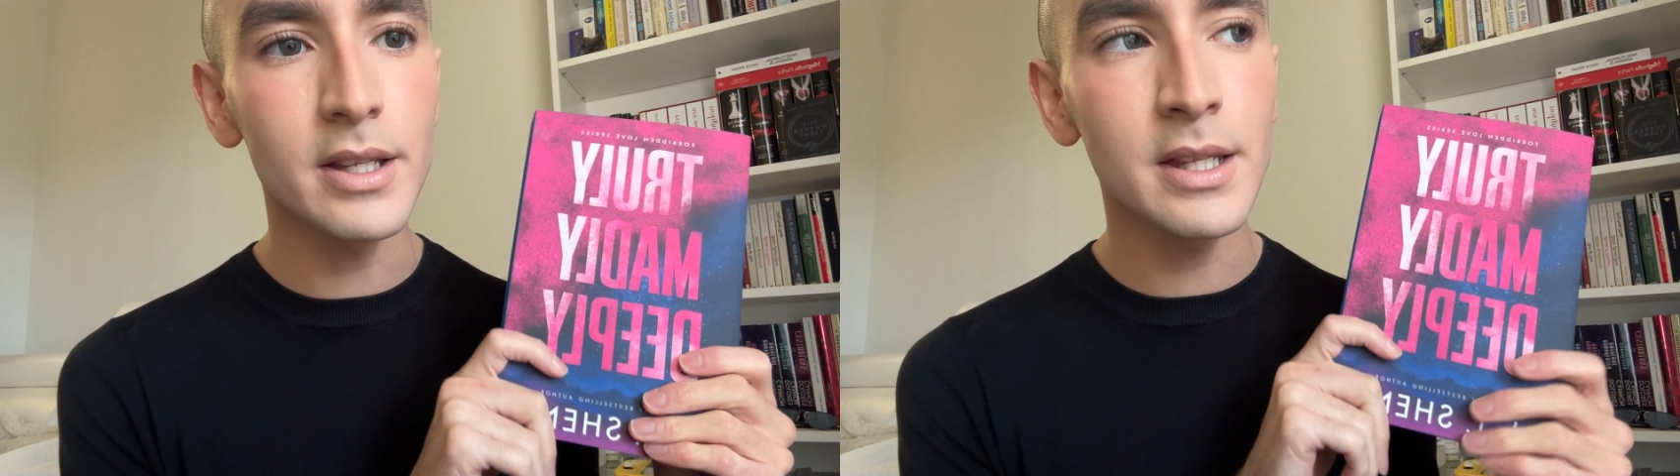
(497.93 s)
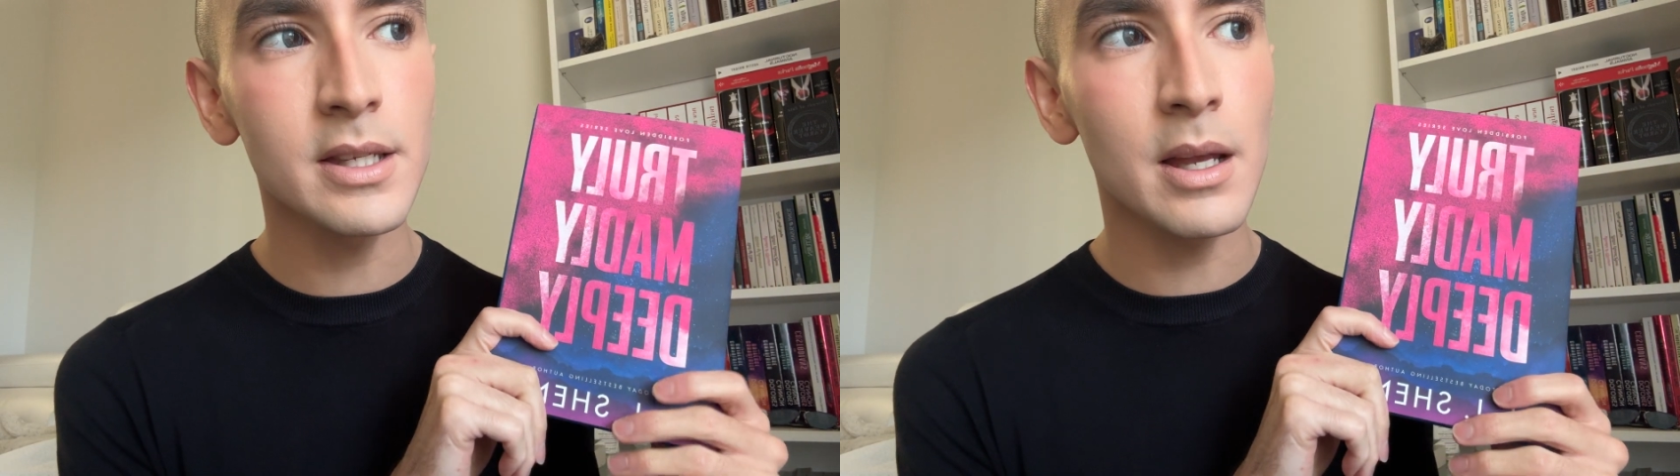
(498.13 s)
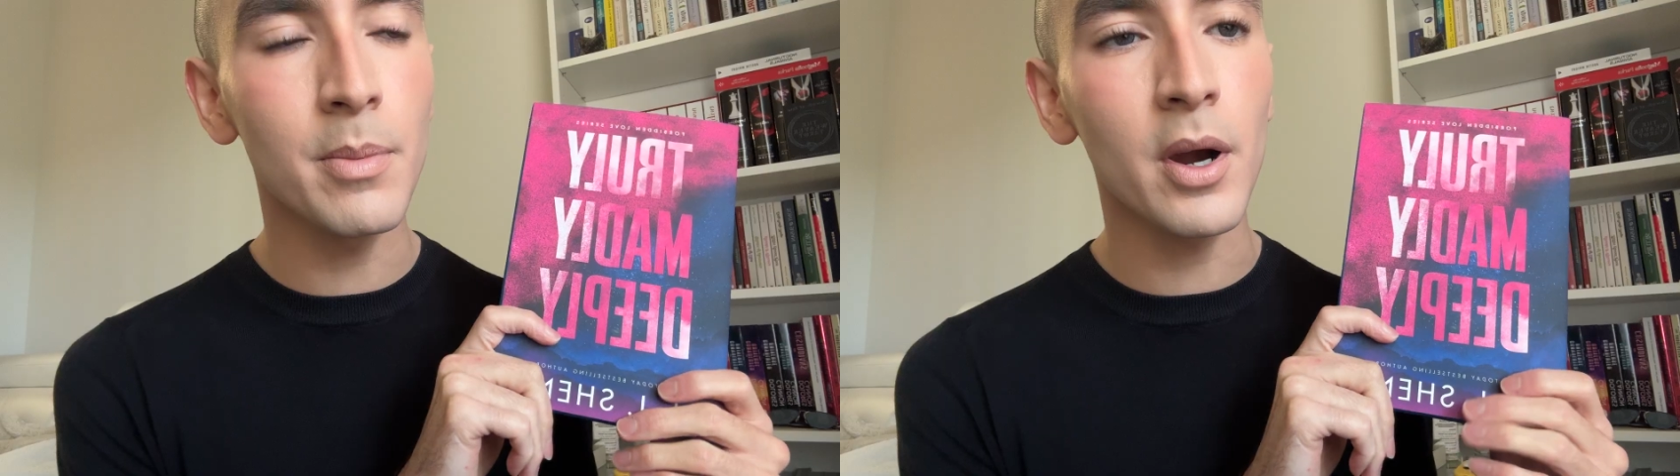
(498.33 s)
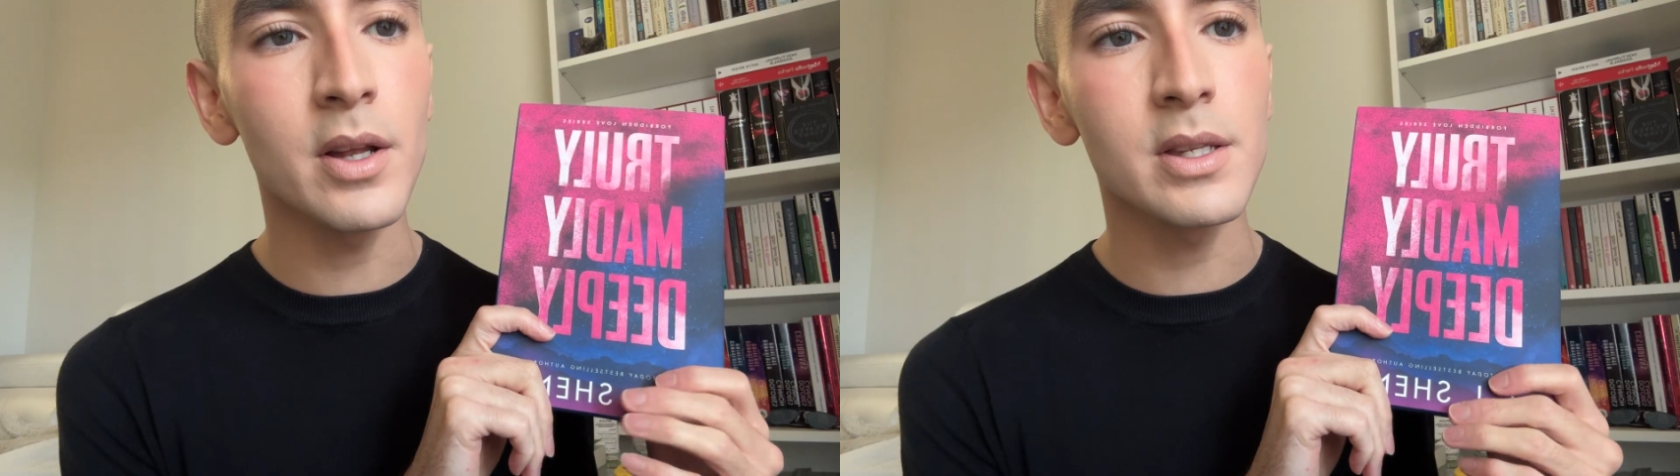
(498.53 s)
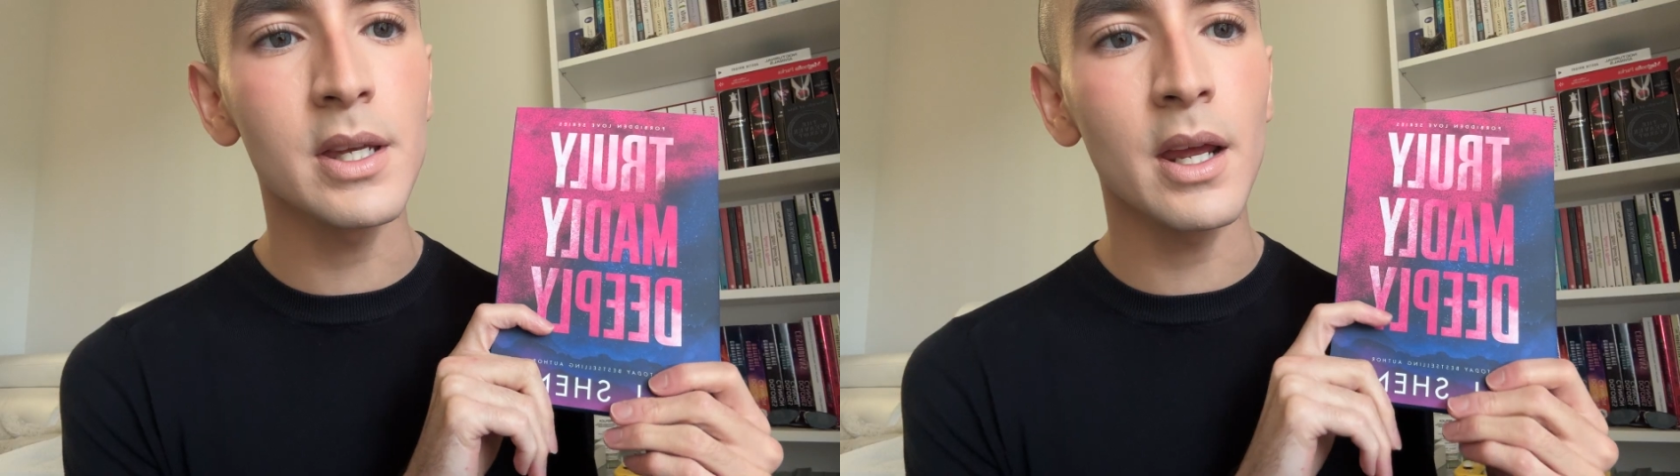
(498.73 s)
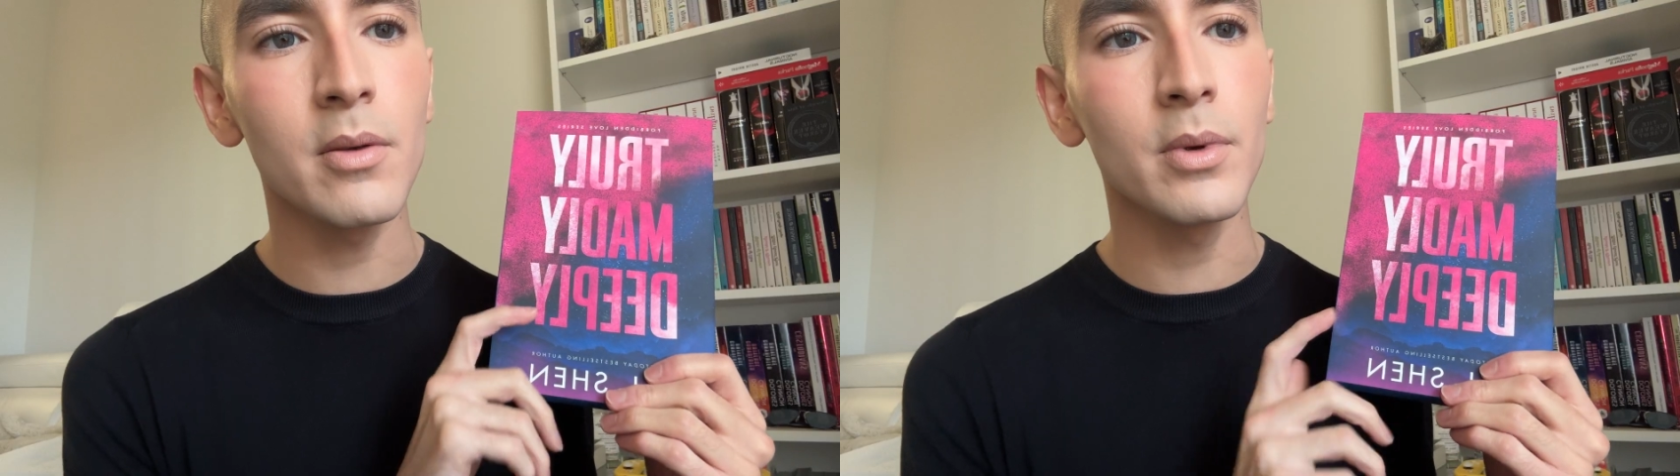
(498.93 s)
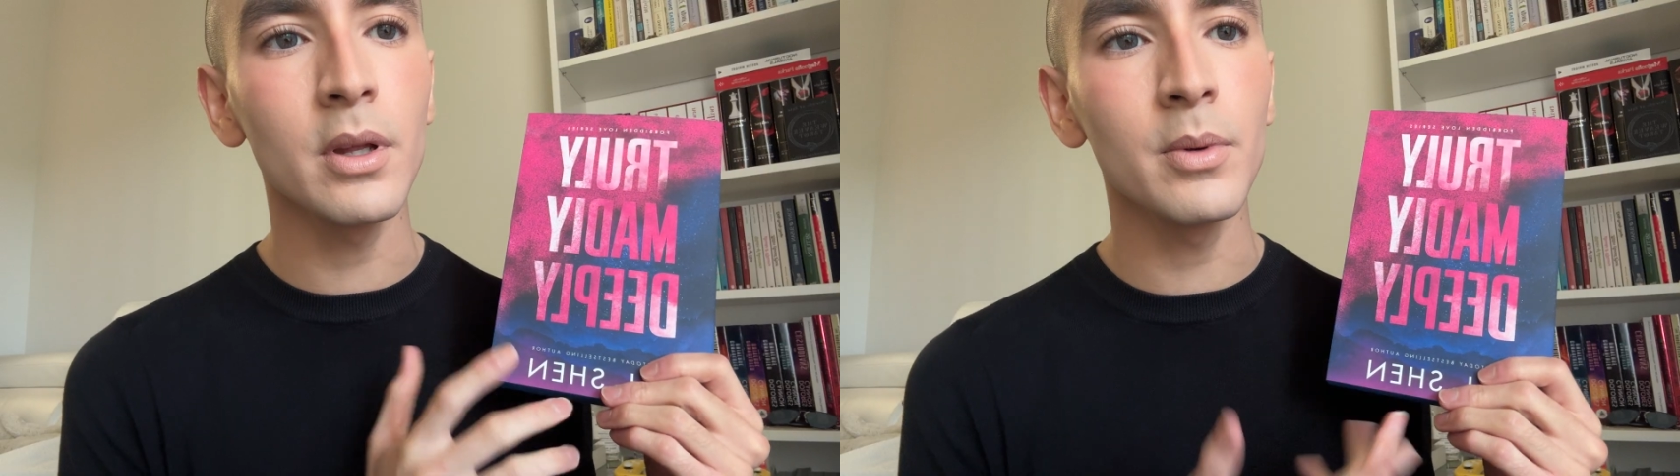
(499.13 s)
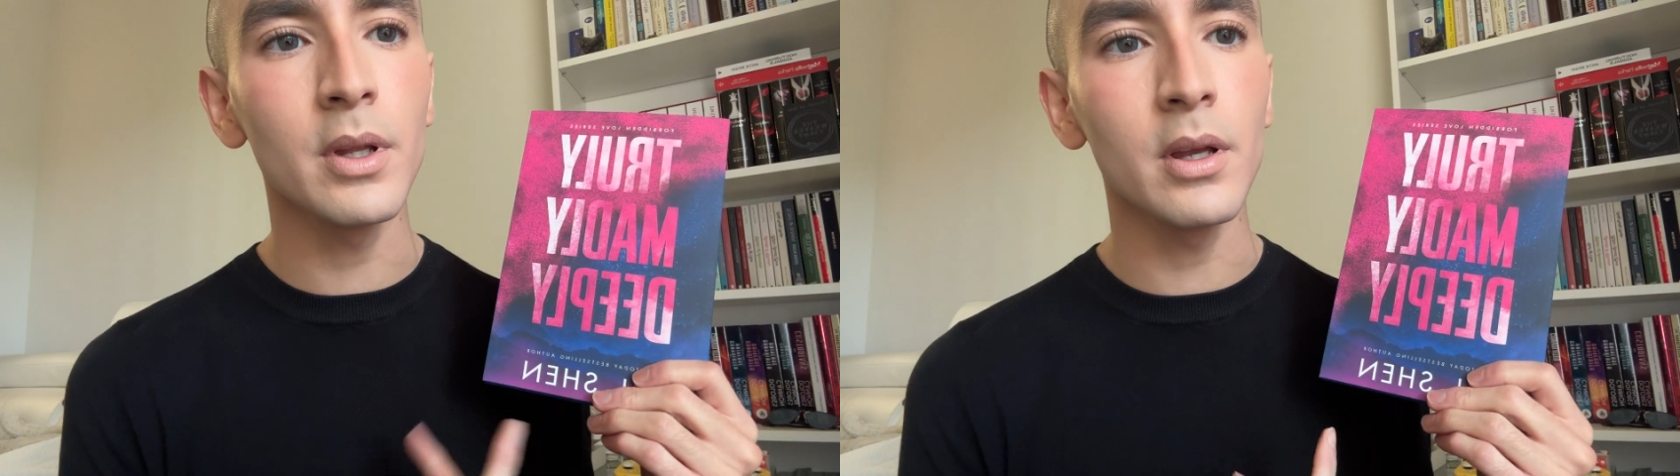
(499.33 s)
seen this at Barnes, and I really,
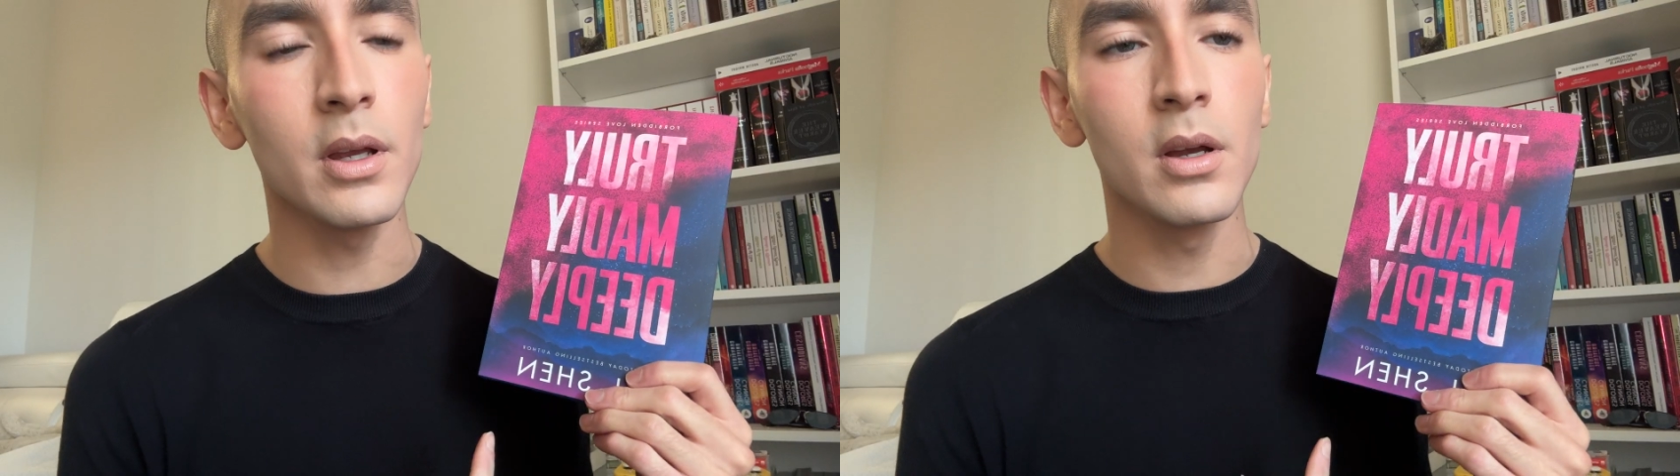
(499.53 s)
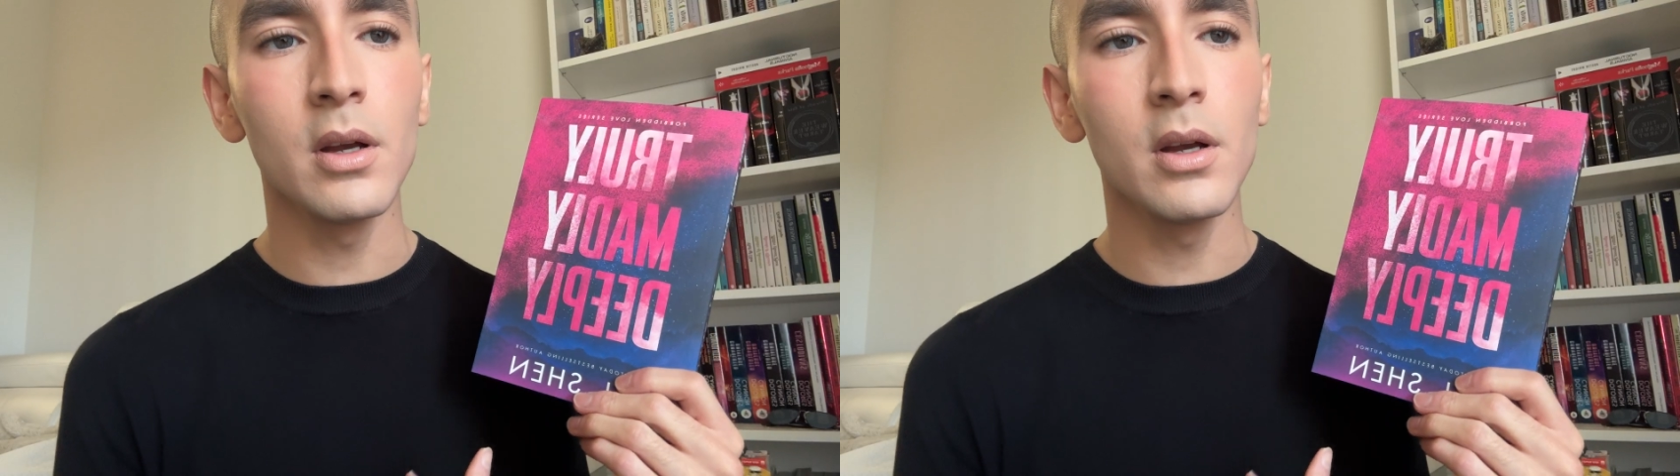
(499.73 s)
really